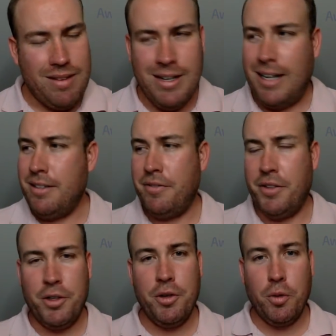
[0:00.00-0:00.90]

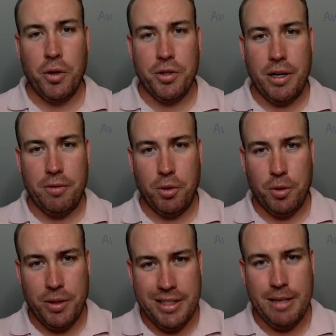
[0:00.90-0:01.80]
If you're new to Award Travel
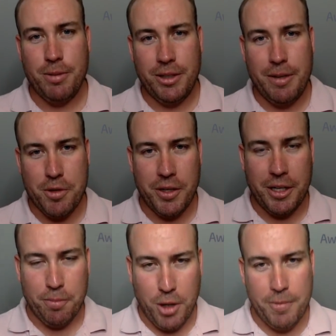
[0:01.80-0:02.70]
101, typically I'm
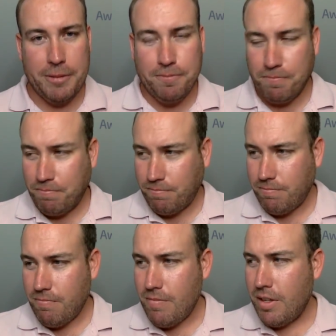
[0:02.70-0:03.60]
drinking bourbon.
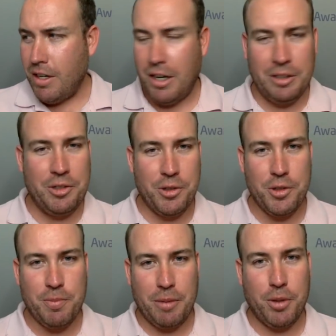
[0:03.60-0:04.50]
I'll
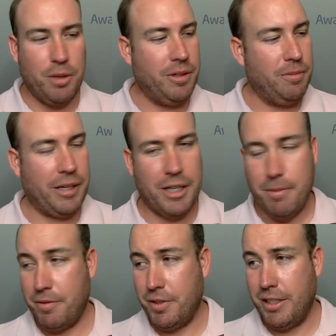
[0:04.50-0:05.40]
introduce my bourbon and my
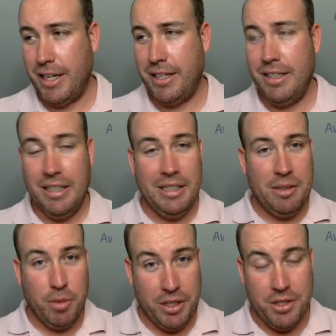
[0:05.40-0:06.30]
gummy for the night,
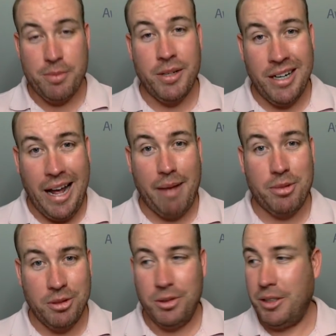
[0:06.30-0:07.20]
but it's just been an
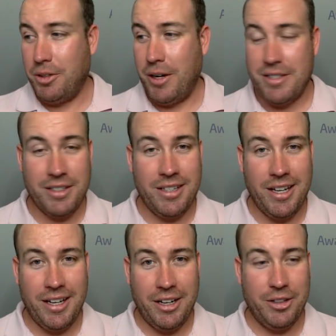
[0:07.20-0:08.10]
absolutely crazy
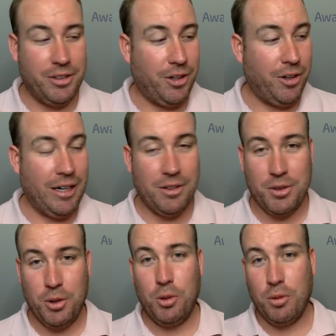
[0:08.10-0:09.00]
day here in the Kerr
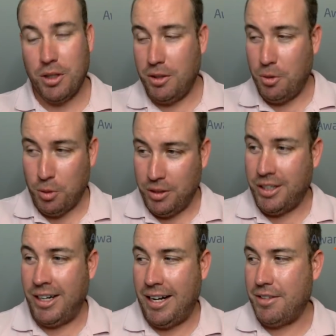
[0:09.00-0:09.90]
household. We're
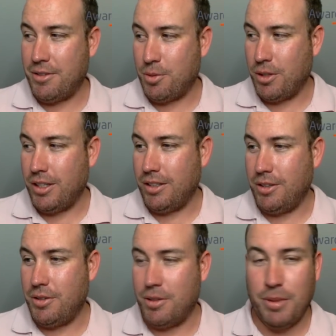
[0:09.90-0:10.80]
looking at houses. We're getting
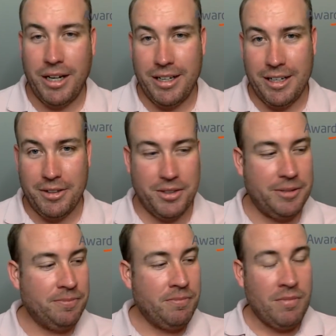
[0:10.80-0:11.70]
close to buying a
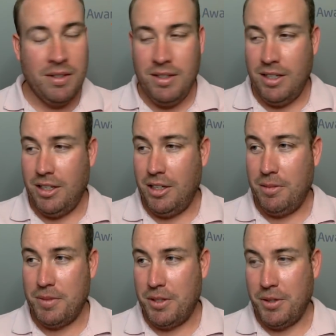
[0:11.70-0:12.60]
house.
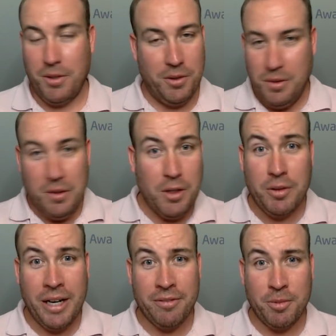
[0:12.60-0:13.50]
So
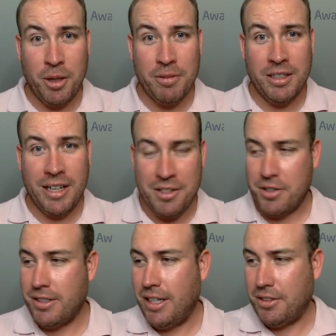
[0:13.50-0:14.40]
no time for bourbon tonight,
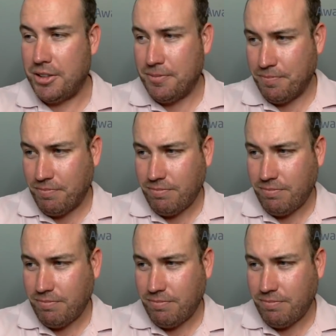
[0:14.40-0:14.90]
just knowledge.